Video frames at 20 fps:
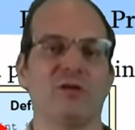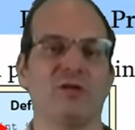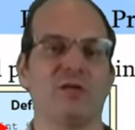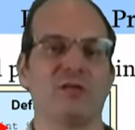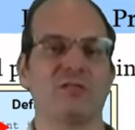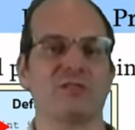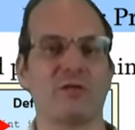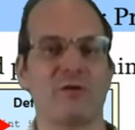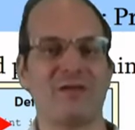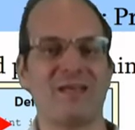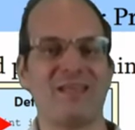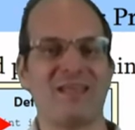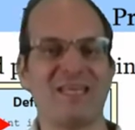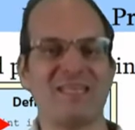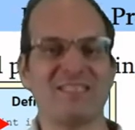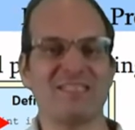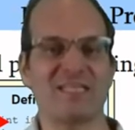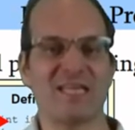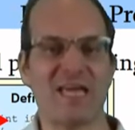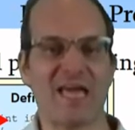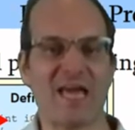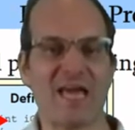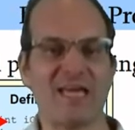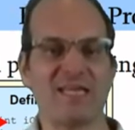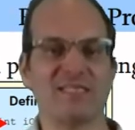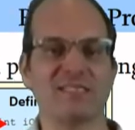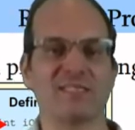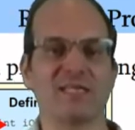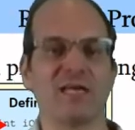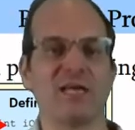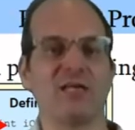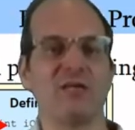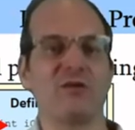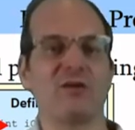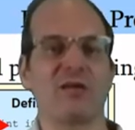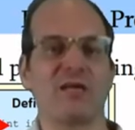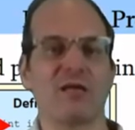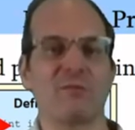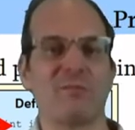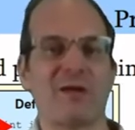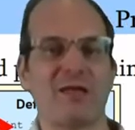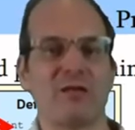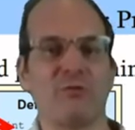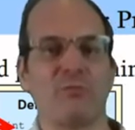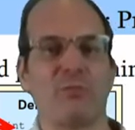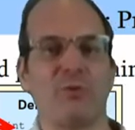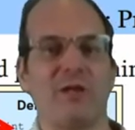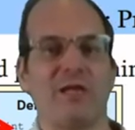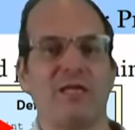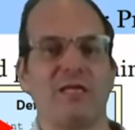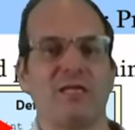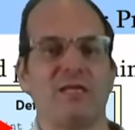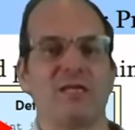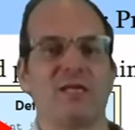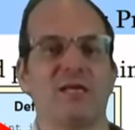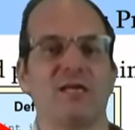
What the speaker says: So in this case, you can manipulate it.